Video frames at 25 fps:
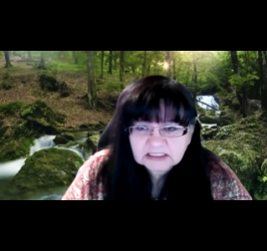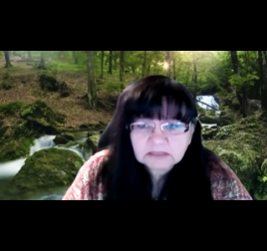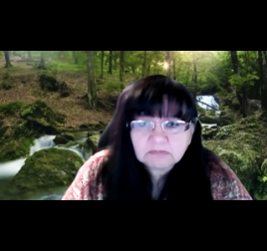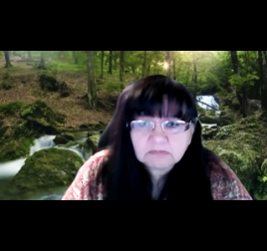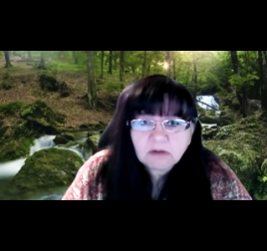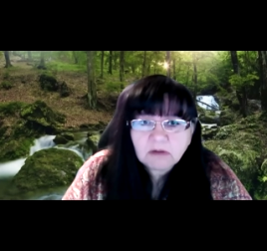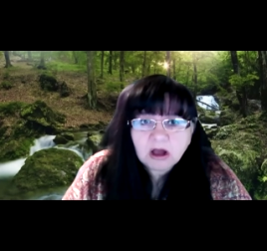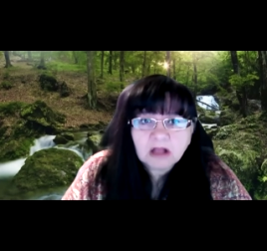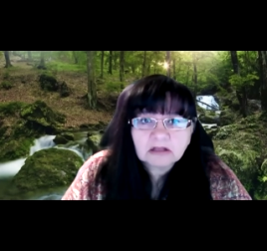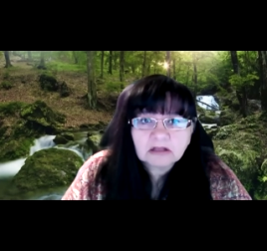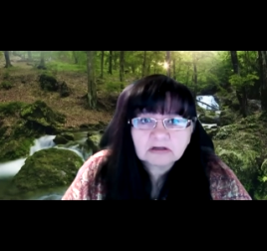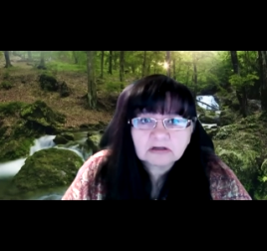
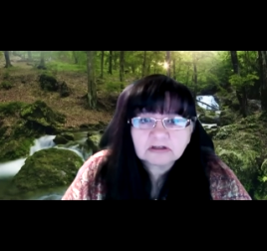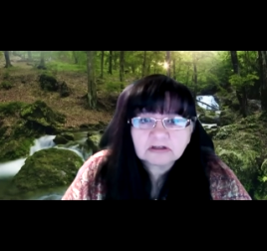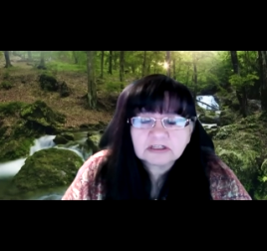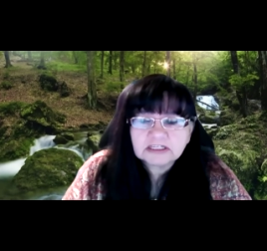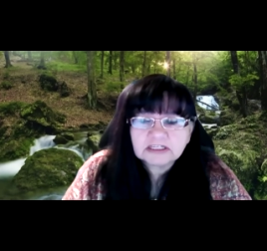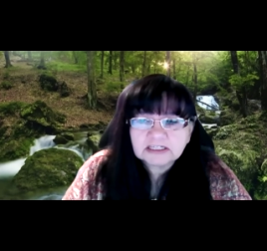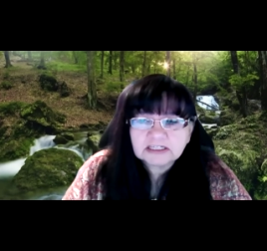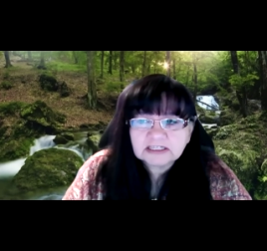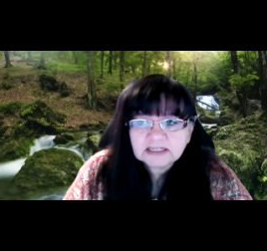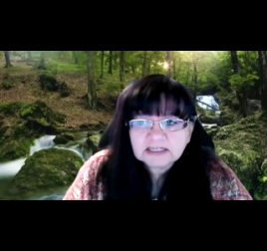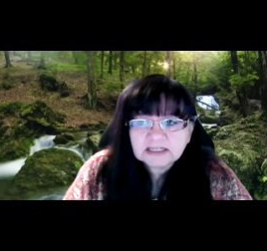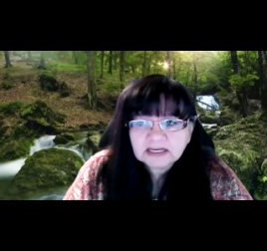smaller
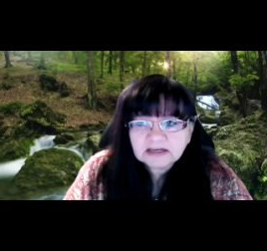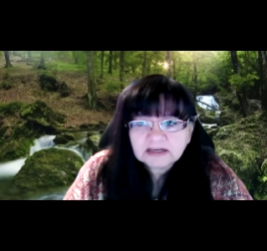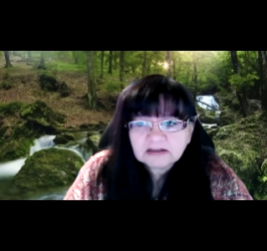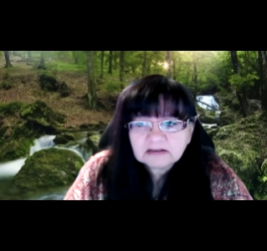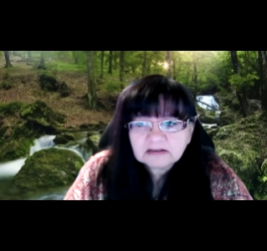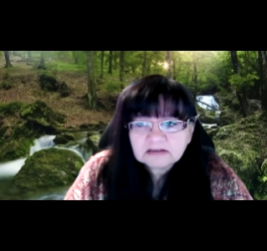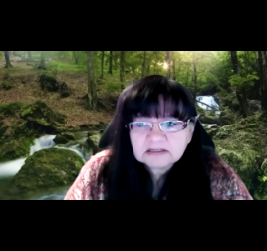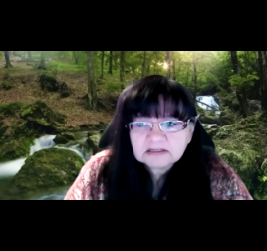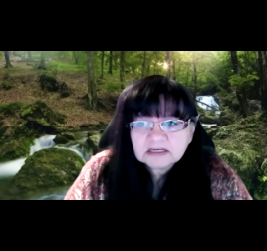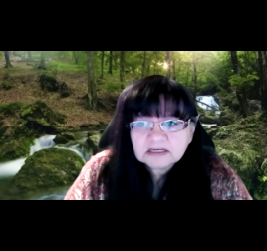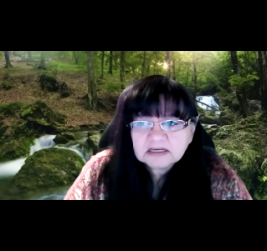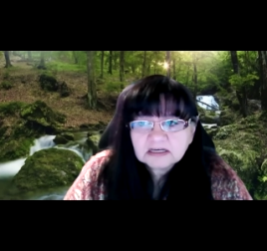
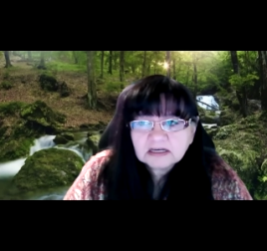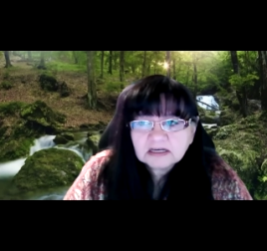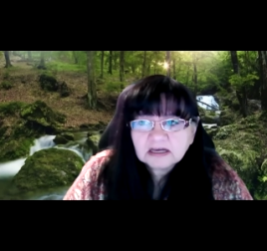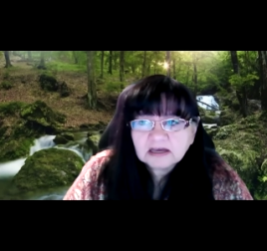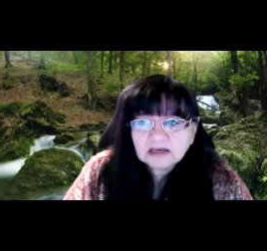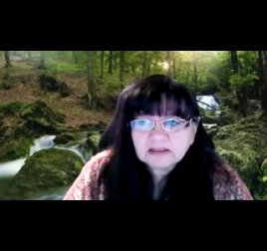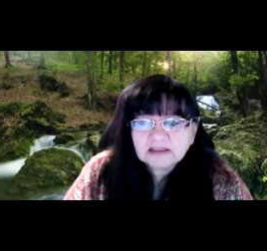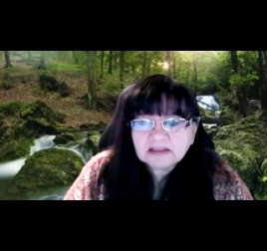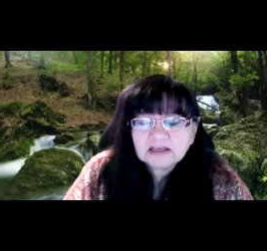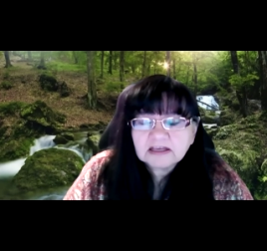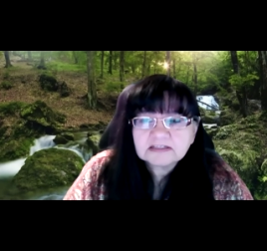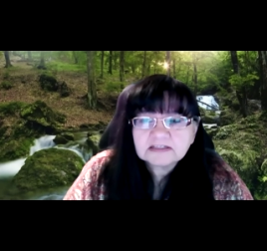details,
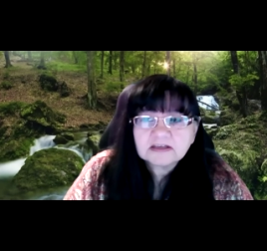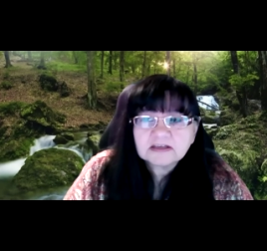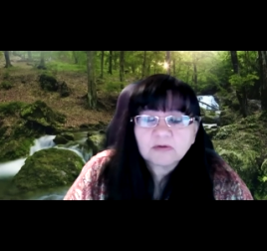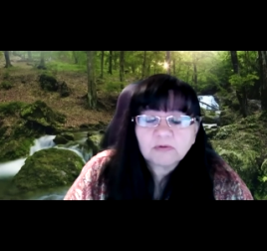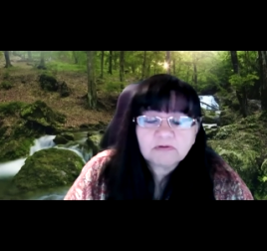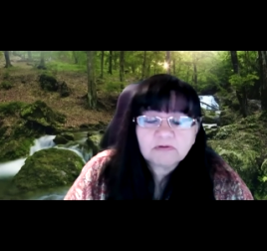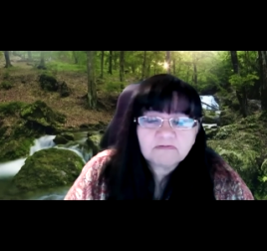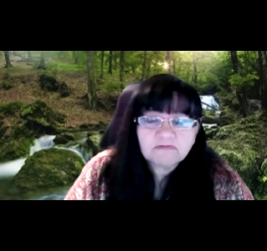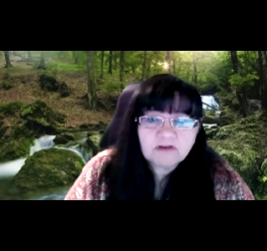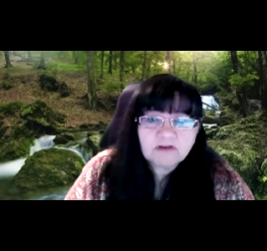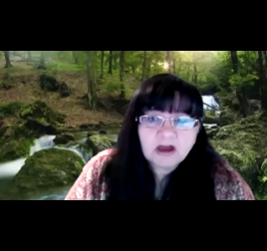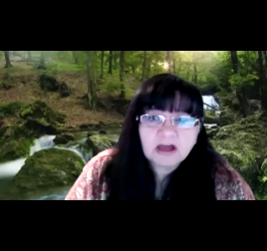things
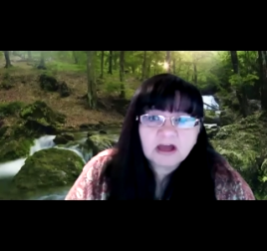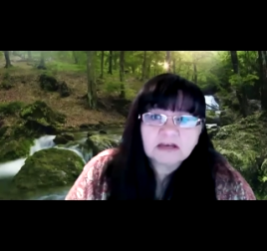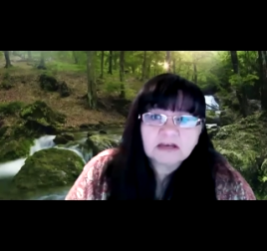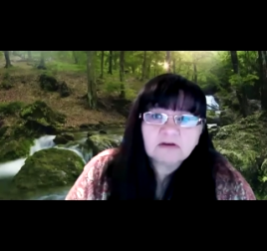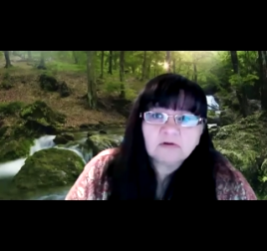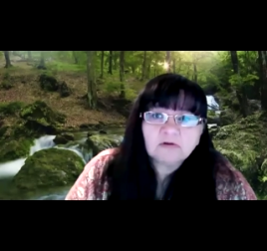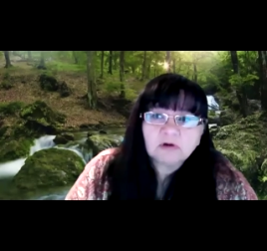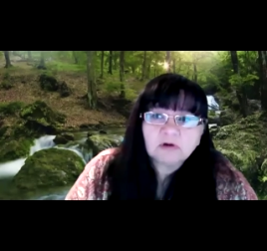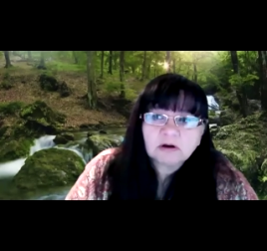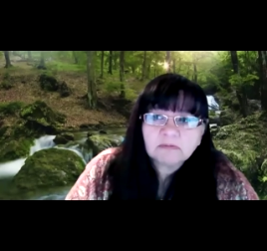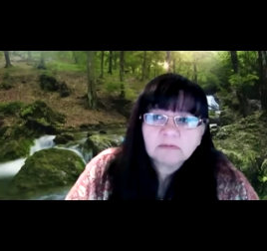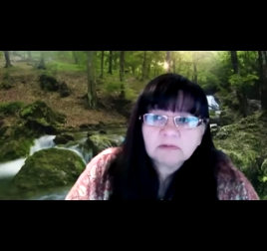that we've
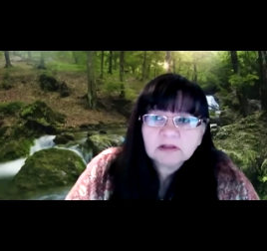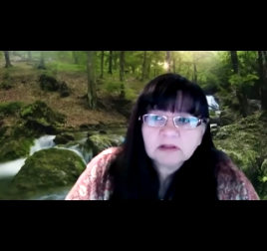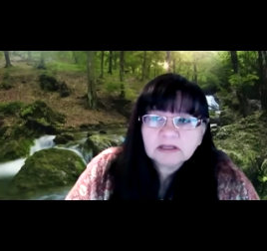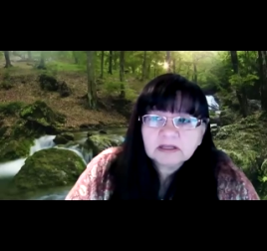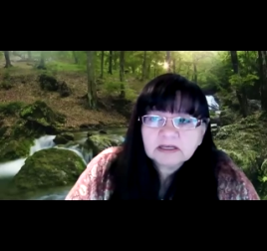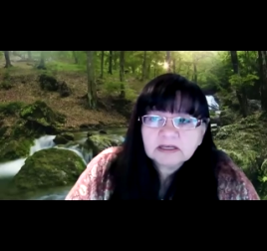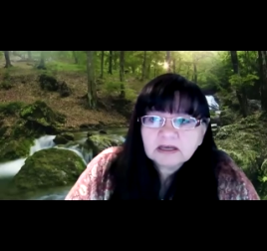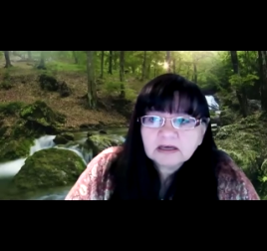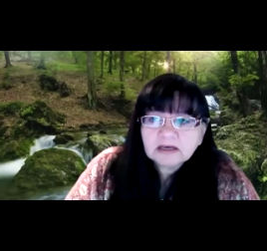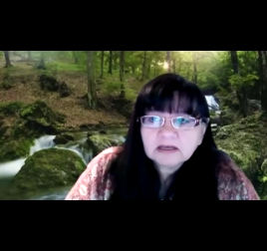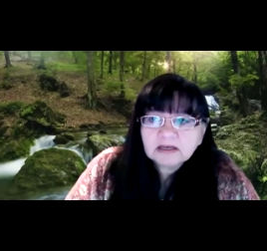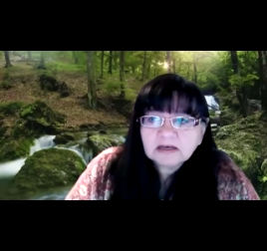not
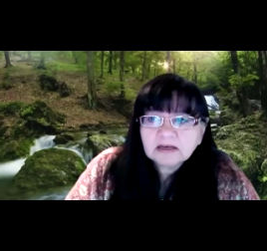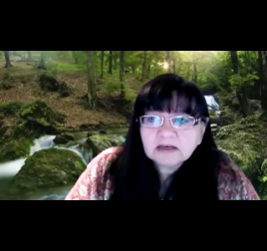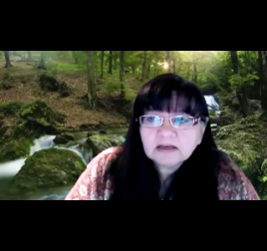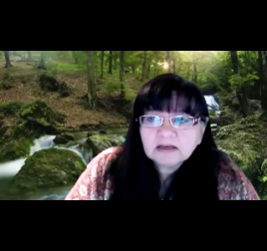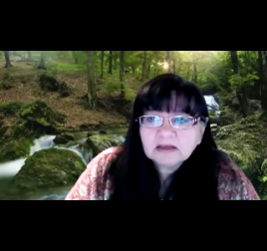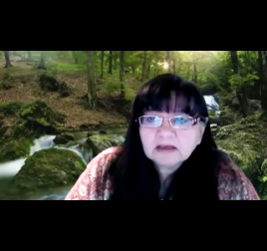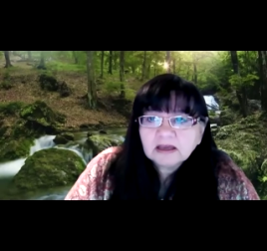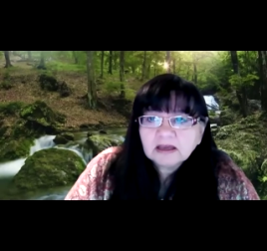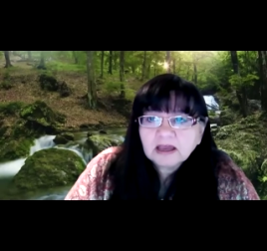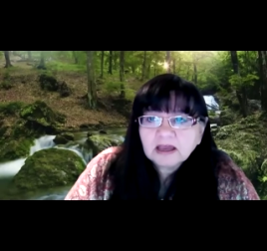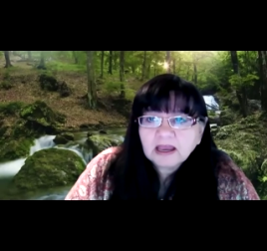normally done.